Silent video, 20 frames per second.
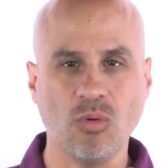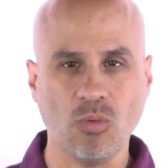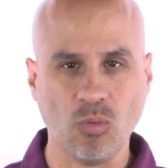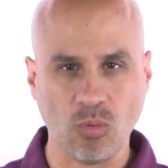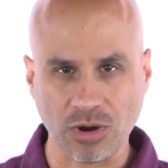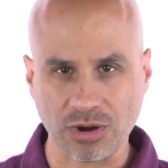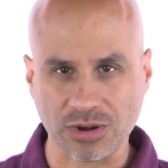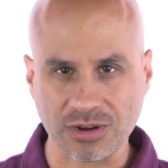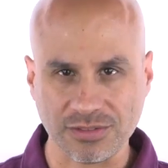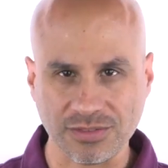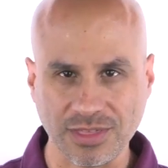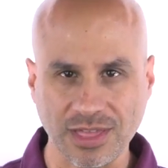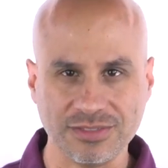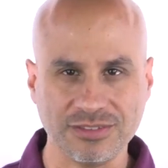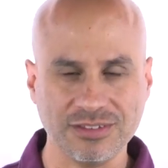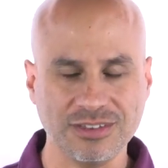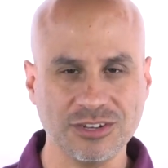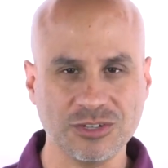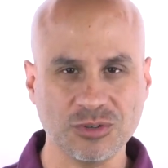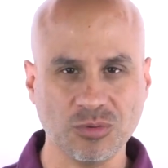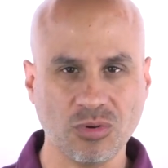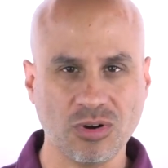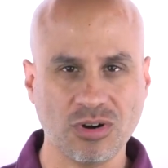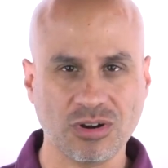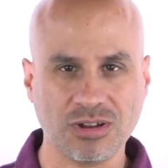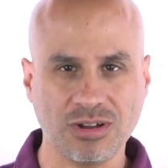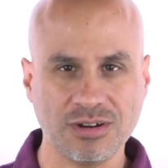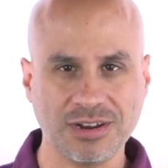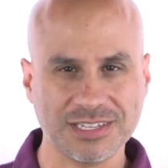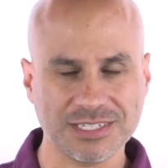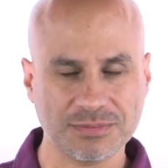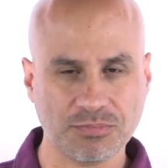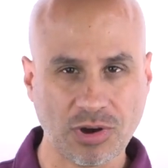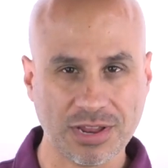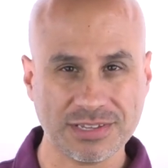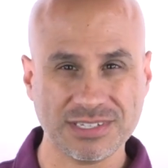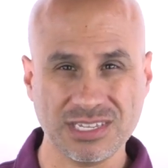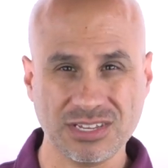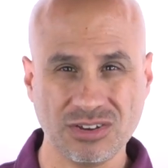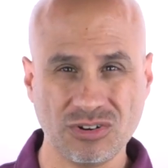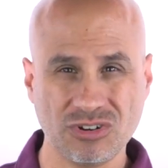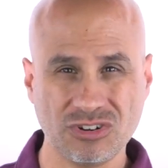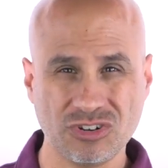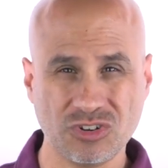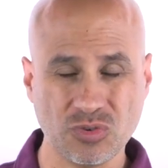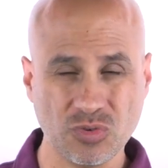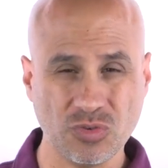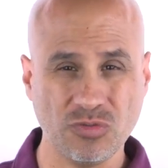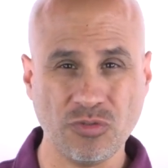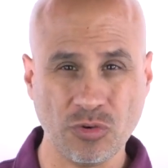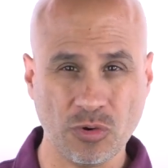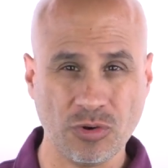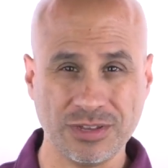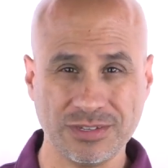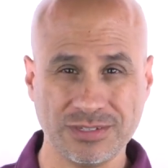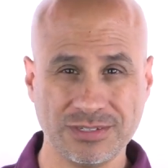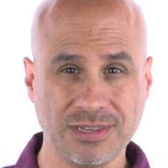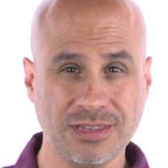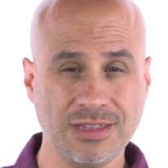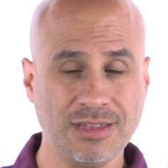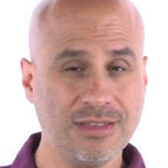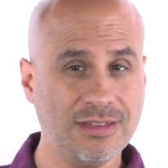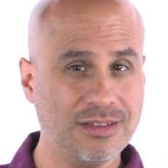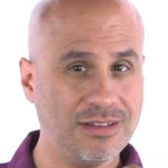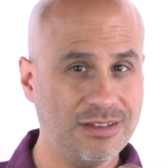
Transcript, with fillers: Work on that. Do you need to work on expressing your true voice?